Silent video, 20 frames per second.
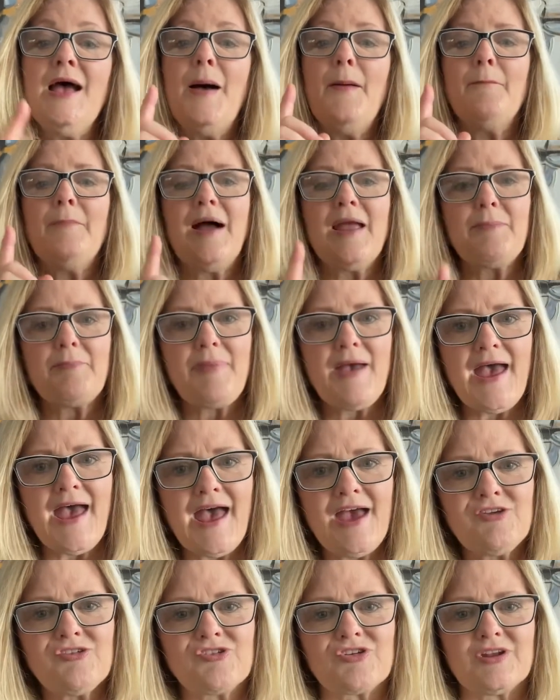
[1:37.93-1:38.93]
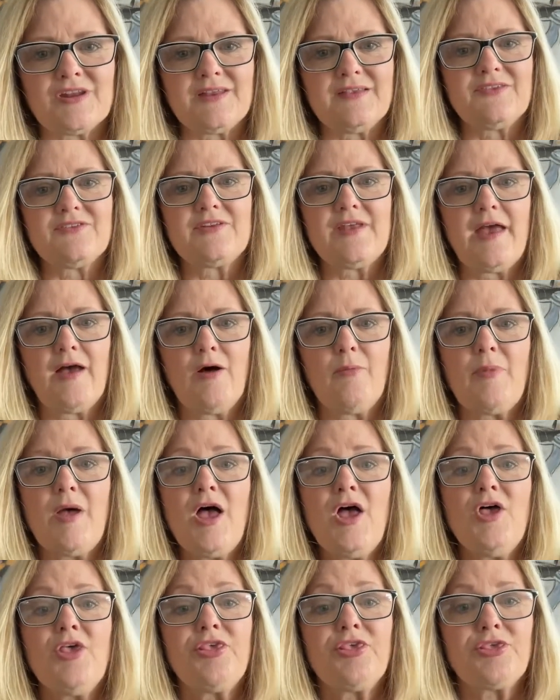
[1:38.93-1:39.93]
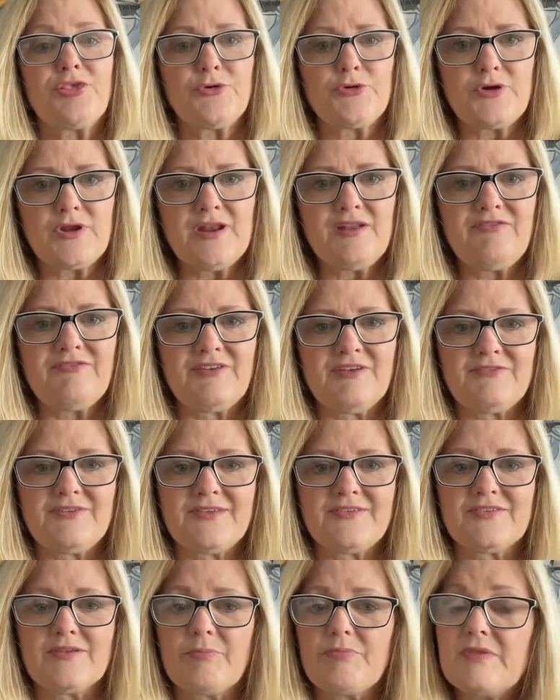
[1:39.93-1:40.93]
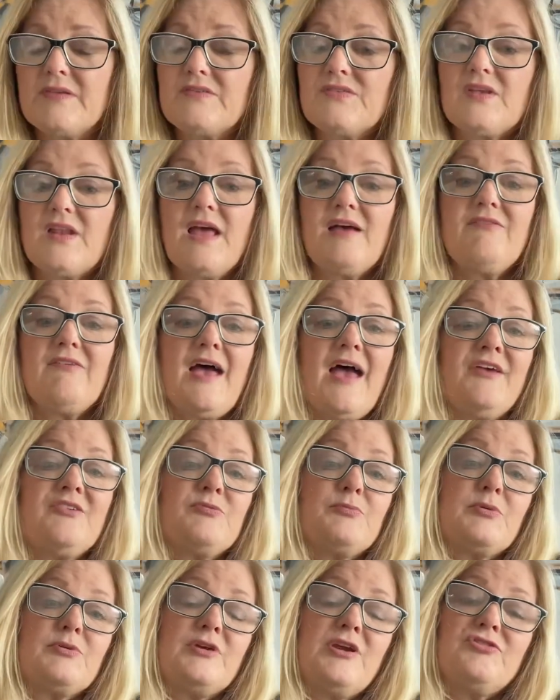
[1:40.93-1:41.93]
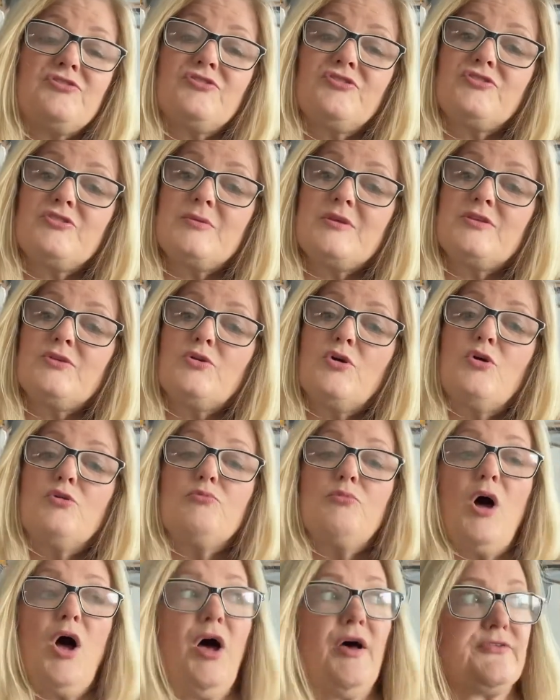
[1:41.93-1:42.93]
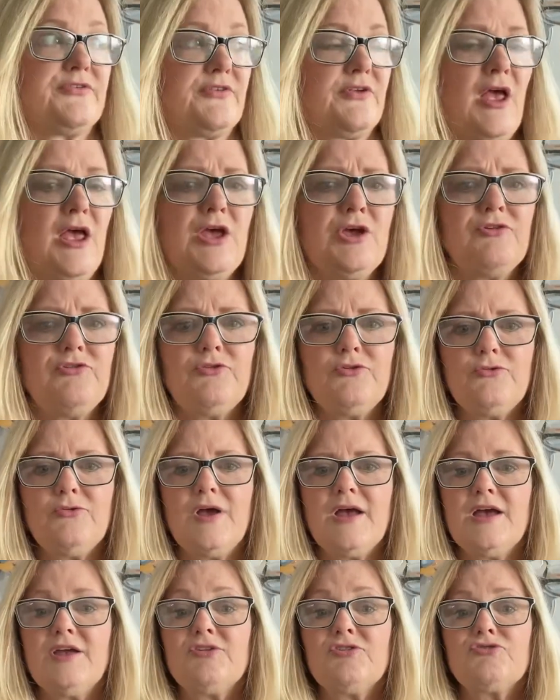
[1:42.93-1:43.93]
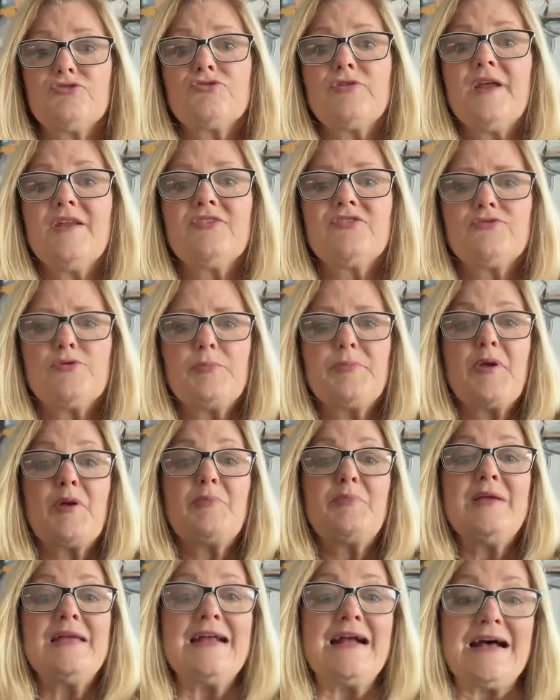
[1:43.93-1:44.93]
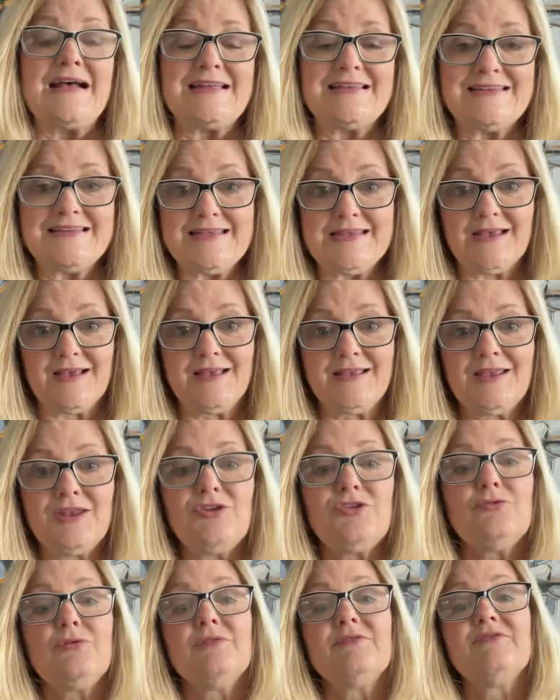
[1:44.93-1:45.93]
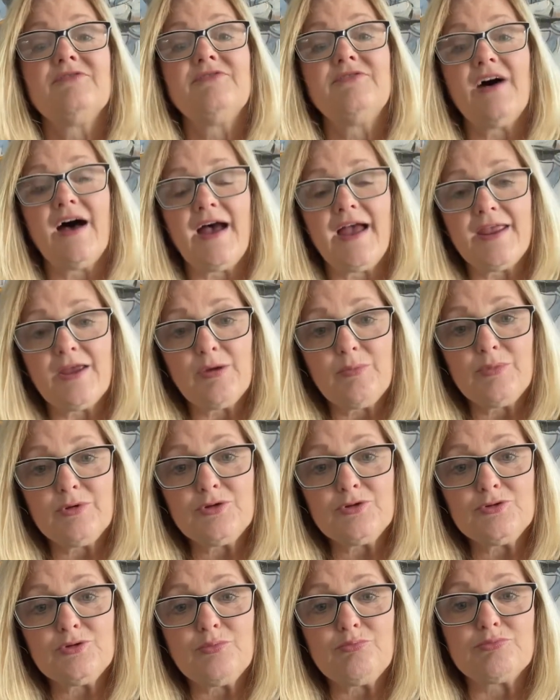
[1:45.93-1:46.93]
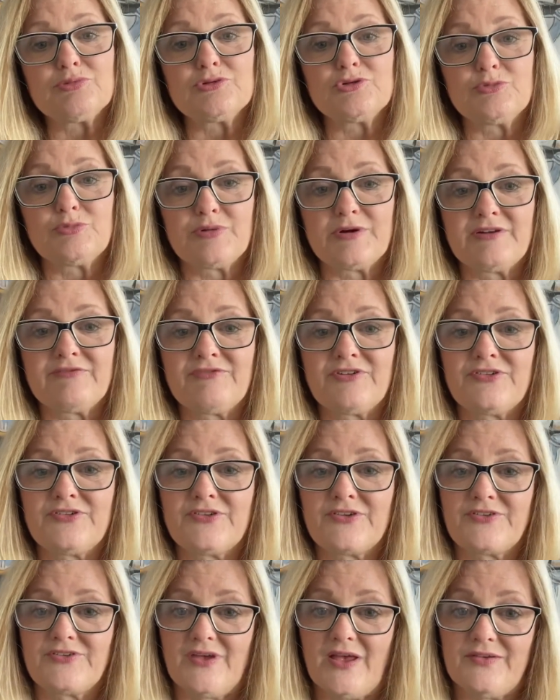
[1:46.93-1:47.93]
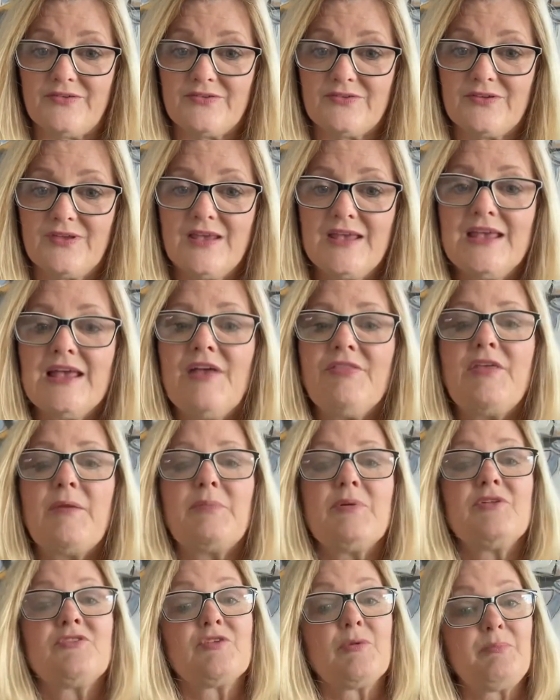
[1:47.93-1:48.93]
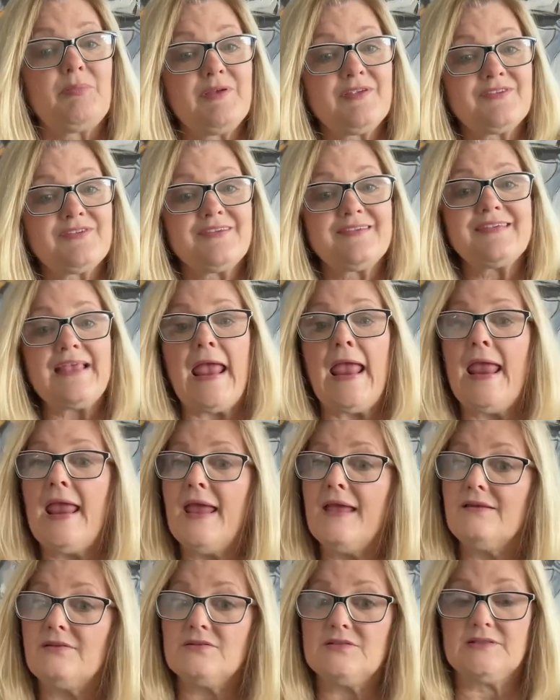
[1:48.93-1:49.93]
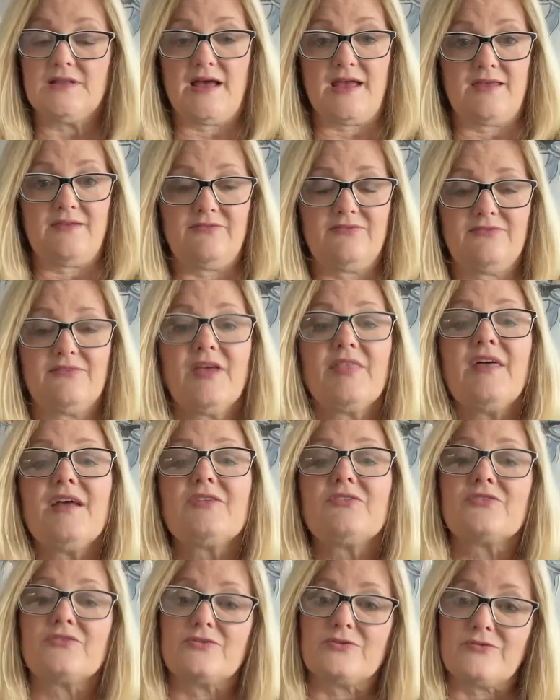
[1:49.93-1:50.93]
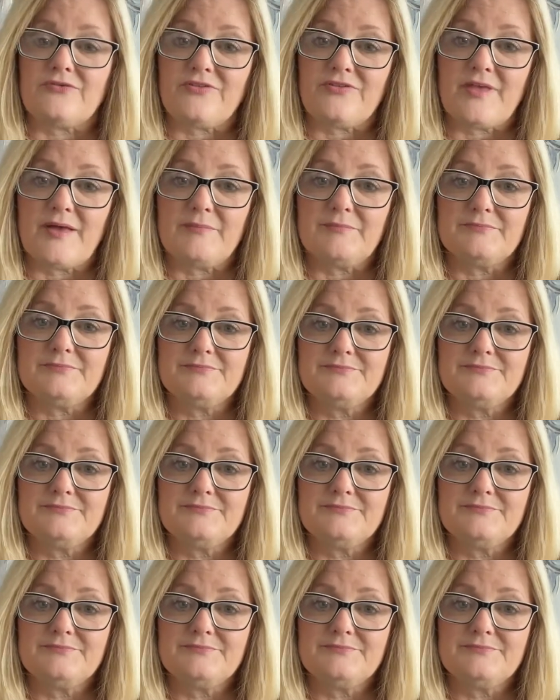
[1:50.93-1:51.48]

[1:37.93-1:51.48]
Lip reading: My passion is to help 30 to 50 somethings that have aspirations to be their own boss, to transform their big idea into a viable blueprint for success that builds a business and a life that serves them.